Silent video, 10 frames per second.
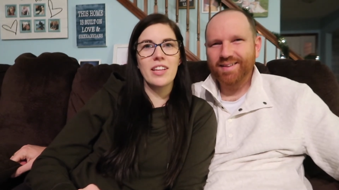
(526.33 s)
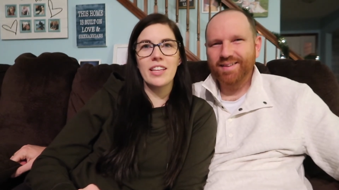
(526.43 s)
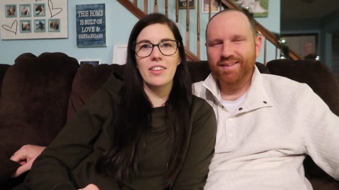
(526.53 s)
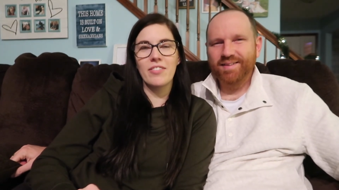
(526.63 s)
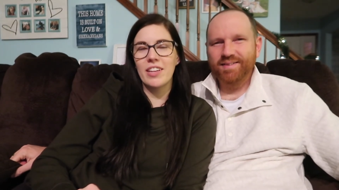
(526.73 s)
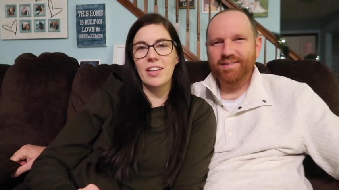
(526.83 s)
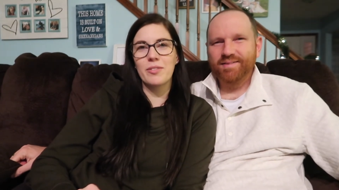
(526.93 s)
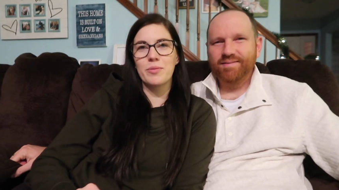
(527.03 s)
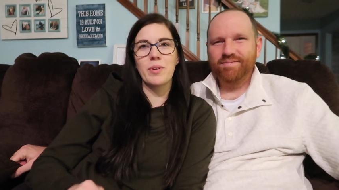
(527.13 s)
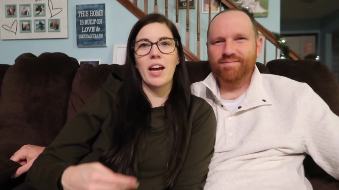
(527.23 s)
Speaker 1: like the
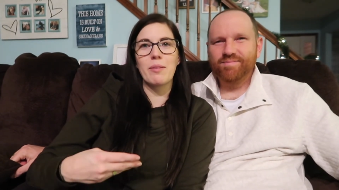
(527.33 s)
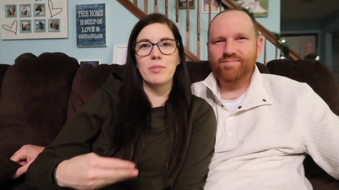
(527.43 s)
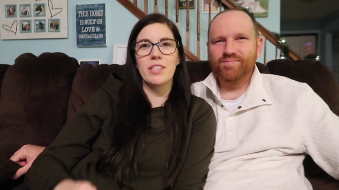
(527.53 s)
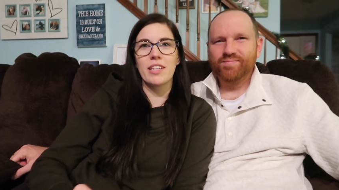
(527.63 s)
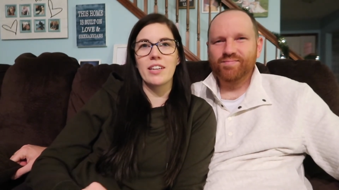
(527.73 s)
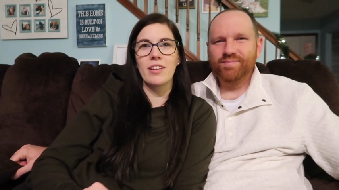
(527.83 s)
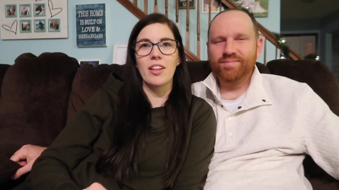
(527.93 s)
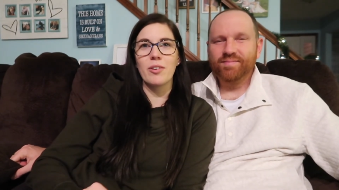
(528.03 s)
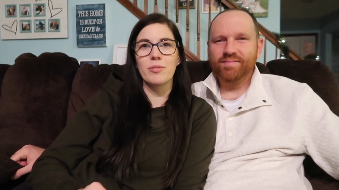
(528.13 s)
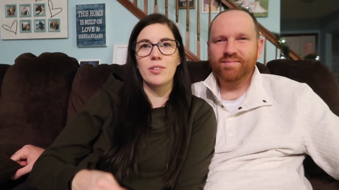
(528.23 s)
videos when I'm just in it
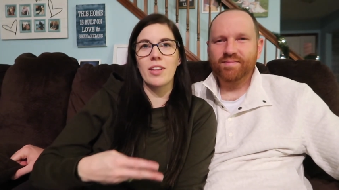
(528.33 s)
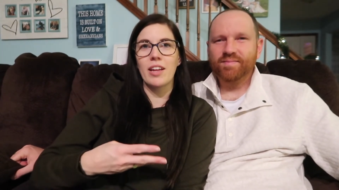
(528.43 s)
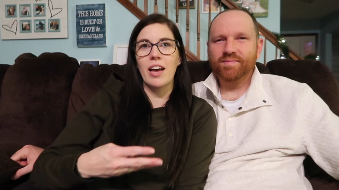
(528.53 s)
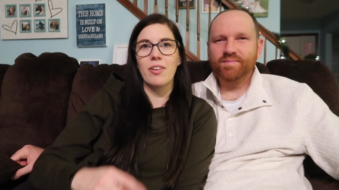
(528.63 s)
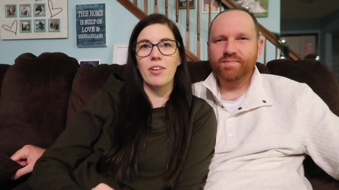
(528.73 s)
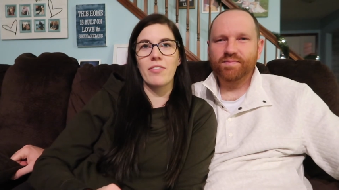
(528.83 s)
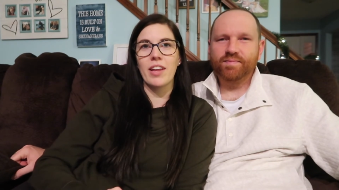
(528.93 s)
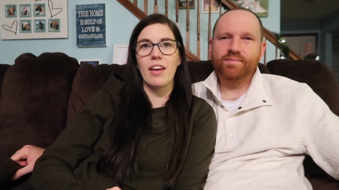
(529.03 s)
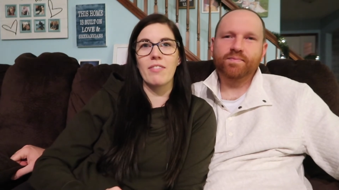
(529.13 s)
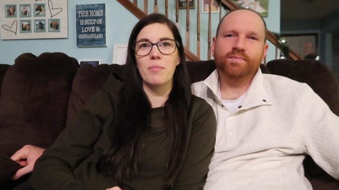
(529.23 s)
alone so that I don't have to
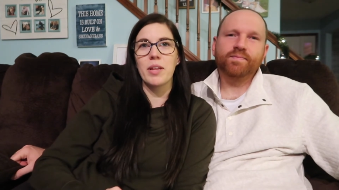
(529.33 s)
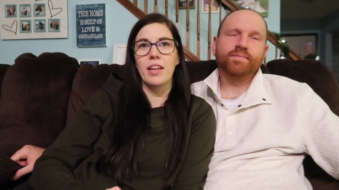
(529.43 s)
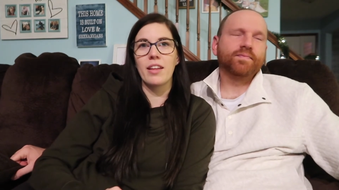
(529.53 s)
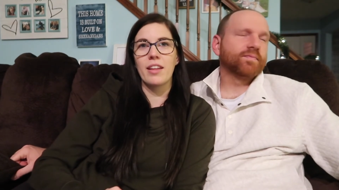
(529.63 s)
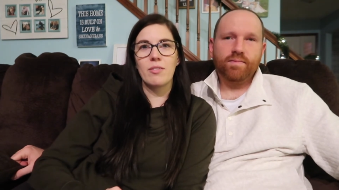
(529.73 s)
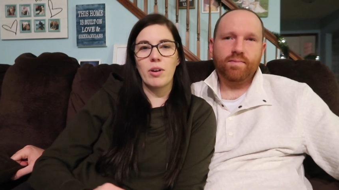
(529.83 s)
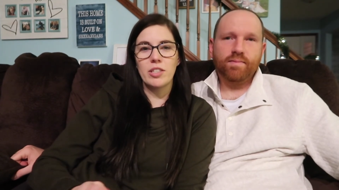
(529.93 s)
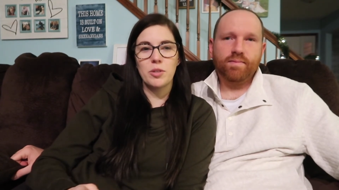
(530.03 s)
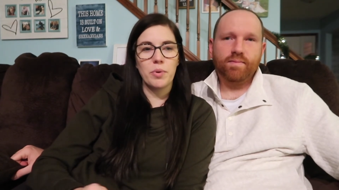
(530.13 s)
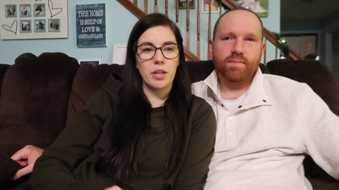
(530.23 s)
have him in it? Why
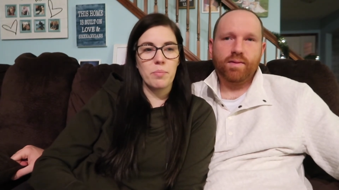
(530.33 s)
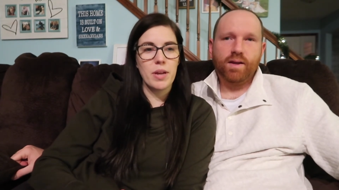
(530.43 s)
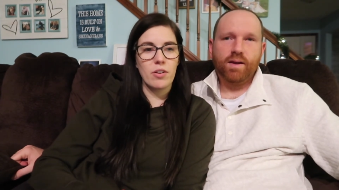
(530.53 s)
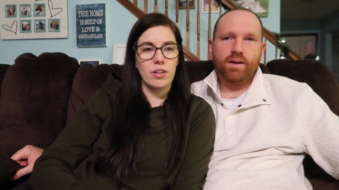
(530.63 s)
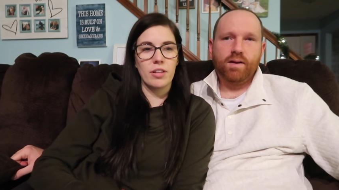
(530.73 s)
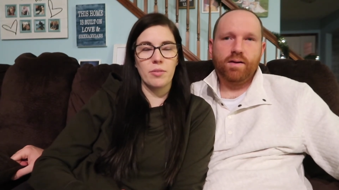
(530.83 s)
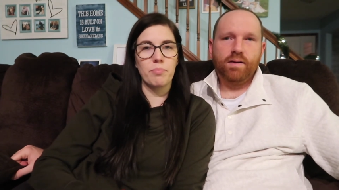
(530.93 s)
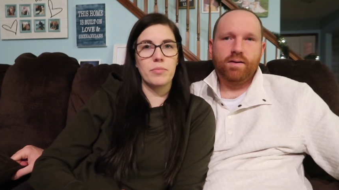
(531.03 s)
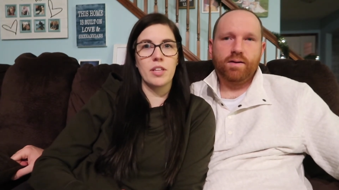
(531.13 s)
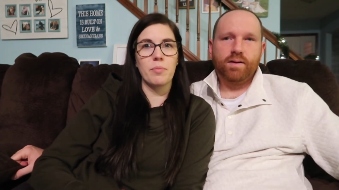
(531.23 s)
don't you bring a beer to the
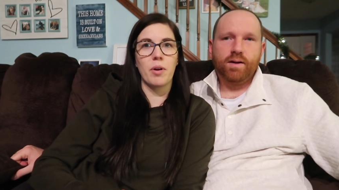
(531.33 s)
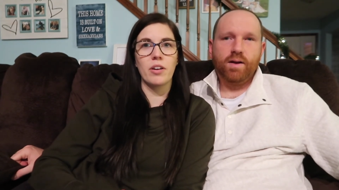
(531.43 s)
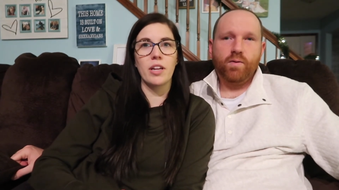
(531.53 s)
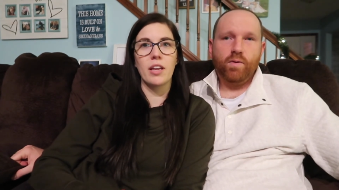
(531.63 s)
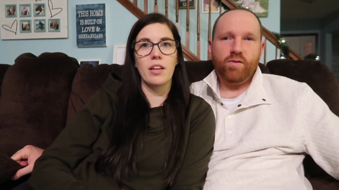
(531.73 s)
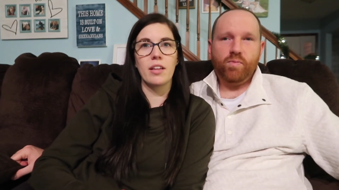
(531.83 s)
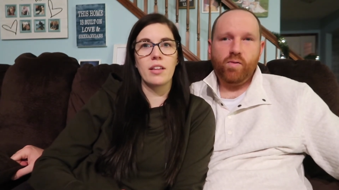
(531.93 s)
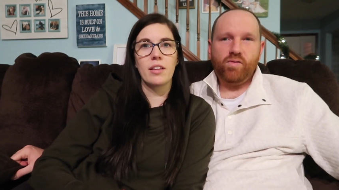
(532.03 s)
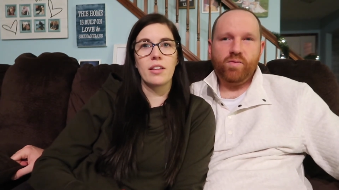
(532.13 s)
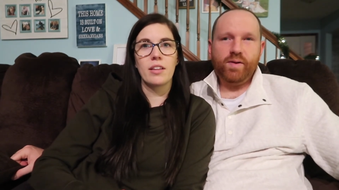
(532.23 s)
to the party? We're
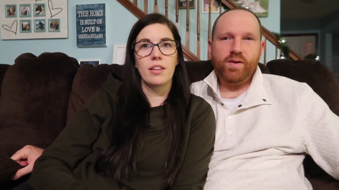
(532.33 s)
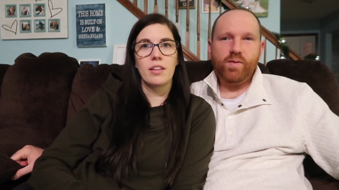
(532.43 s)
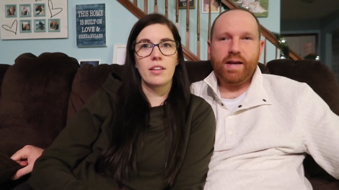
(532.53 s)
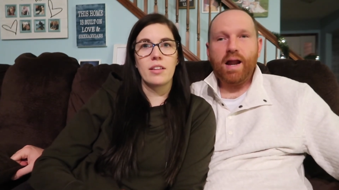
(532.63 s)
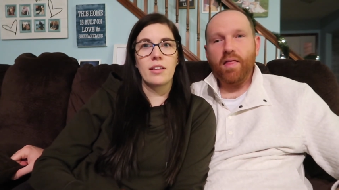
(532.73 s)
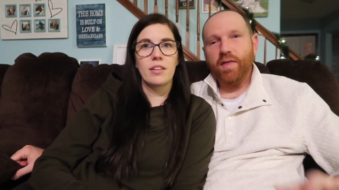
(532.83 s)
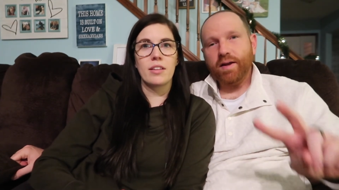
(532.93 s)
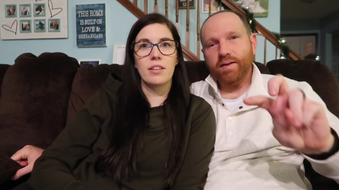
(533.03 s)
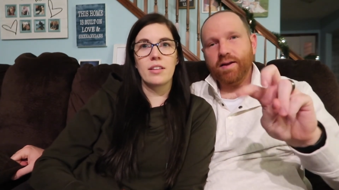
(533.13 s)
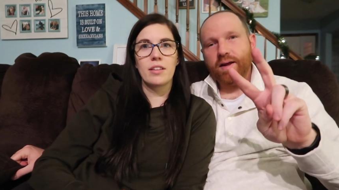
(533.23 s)
Speaker 2: supposed to be doing
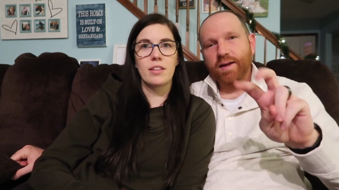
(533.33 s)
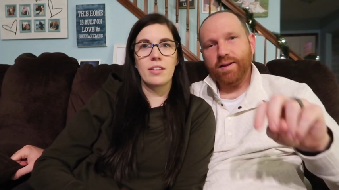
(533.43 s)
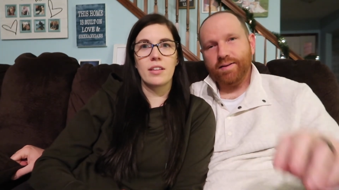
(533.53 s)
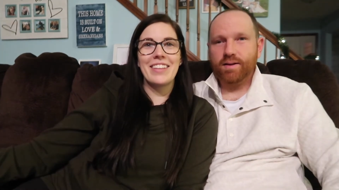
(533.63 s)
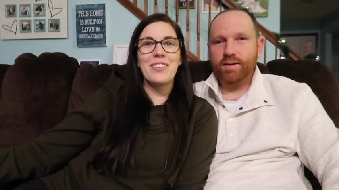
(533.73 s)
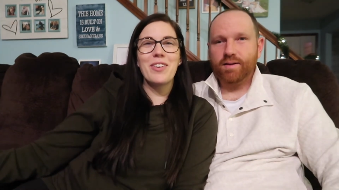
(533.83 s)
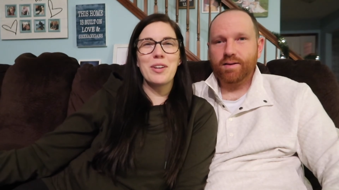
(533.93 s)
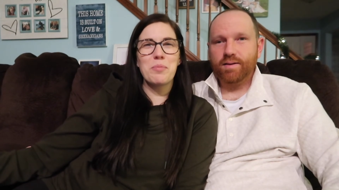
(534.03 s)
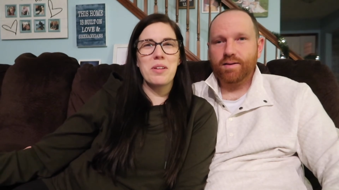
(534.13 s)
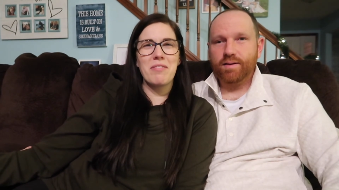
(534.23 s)
nothing tonight.
Speaker 1: You wanted
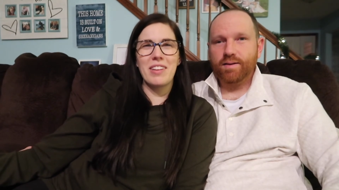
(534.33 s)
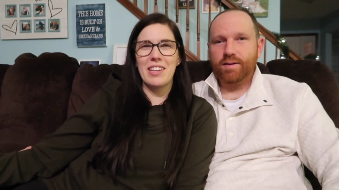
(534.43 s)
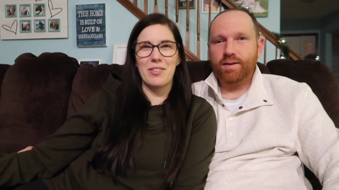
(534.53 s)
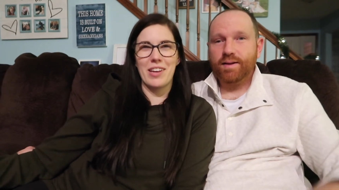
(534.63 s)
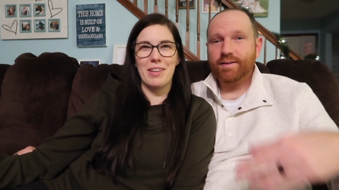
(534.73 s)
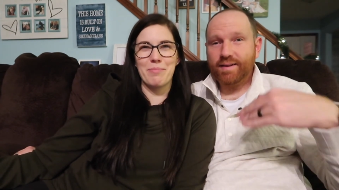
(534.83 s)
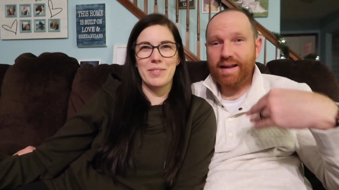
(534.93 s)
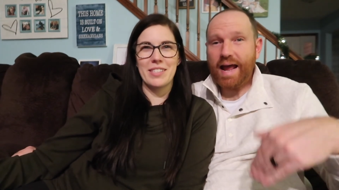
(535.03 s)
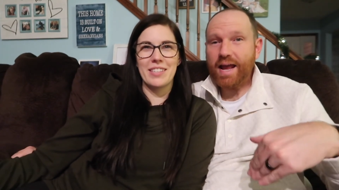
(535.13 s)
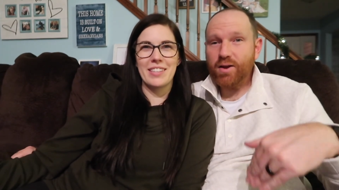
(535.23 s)
to play video games.
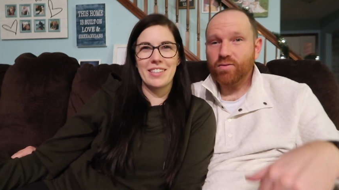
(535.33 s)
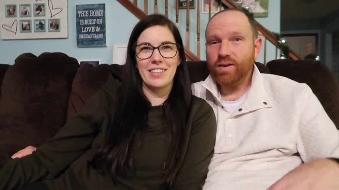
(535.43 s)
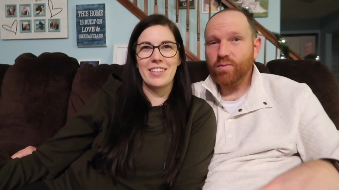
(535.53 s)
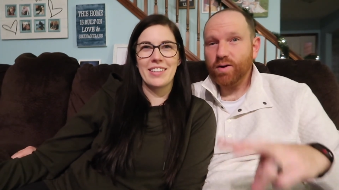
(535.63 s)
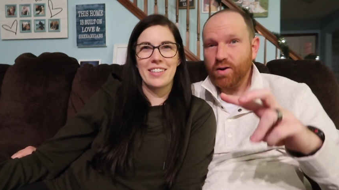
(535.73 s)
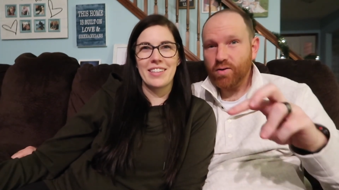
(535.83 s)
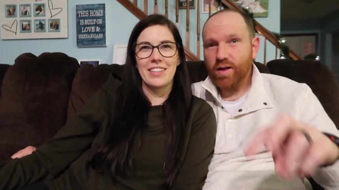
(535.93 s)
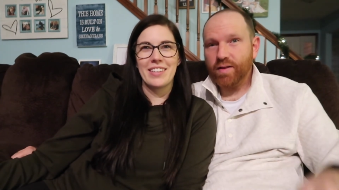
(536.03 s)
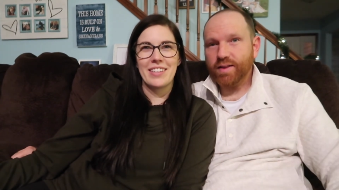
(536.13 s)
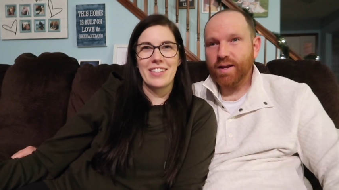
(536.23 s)
Speaker 2: Tonight you said we're gonna do
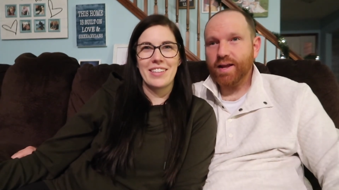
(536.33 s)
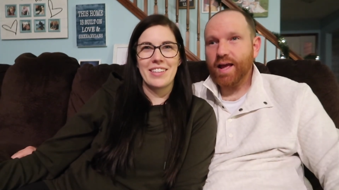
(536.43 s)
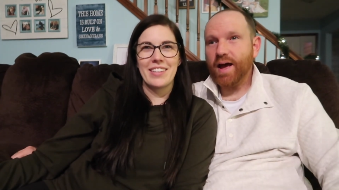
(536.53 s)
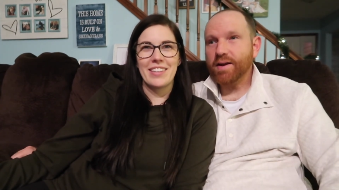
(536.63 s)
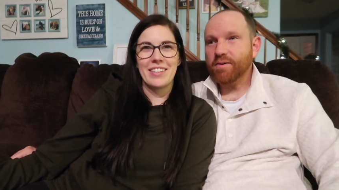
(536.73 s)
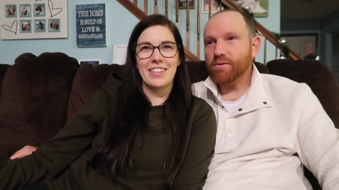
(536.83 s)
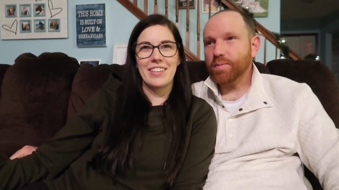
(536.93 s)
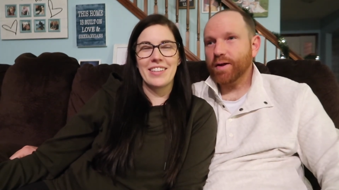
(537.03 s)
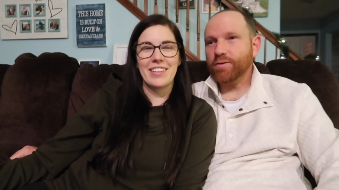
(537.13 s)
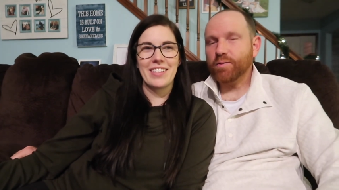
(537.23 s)
nothing tonight. Yeah, and your
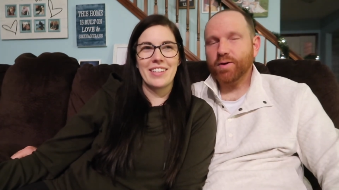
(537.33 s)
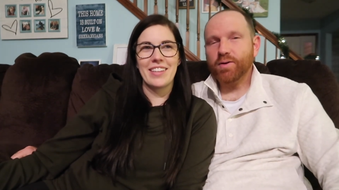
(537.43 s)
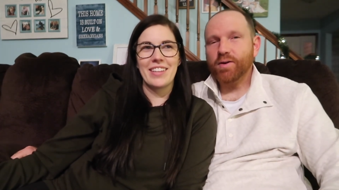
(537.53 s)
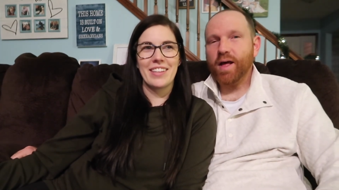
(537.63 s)
response was we're gonna do